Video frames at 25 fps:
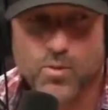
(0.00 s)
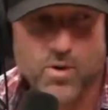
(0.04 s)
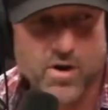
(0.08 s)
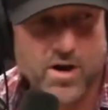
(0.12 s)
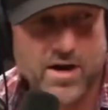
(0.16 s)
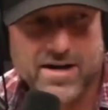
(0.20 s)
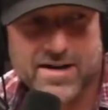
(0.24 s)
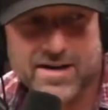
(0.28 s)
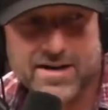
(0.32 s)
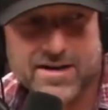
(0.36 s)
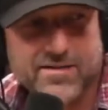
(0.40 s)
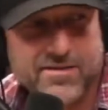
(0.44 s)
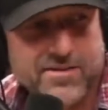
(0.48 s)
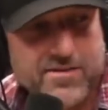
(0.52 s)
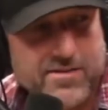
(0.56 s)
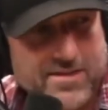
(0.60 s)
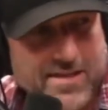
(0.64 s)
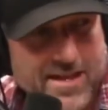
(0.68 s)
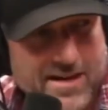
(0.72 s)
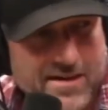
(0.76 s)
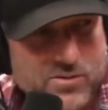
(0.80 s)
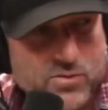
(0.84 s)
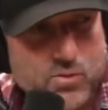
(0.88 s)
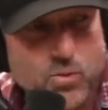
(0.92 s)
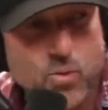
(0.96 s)
want
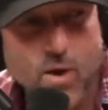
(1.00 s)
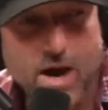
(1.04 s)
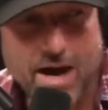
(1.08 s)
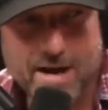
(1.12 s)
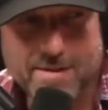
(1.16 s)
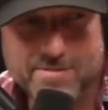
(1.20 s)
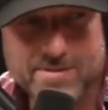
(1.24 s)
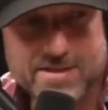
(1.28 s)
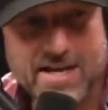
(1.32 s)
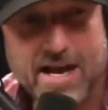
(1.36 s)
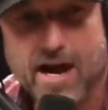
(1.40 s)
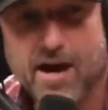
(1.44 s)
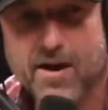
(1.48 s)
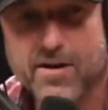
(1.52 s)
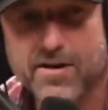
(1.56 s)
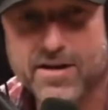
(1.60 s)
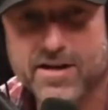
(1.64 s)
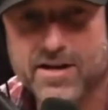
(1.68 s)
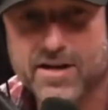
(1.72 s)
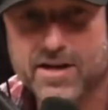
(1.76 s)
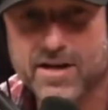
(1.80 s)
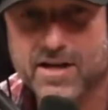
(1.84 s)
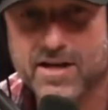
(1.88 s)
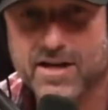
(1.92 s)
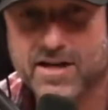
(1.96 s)
things wiped out
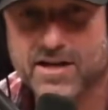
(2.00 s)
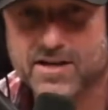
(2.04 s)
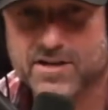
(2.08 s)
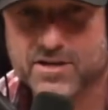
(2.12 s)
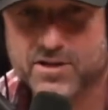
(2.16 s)
in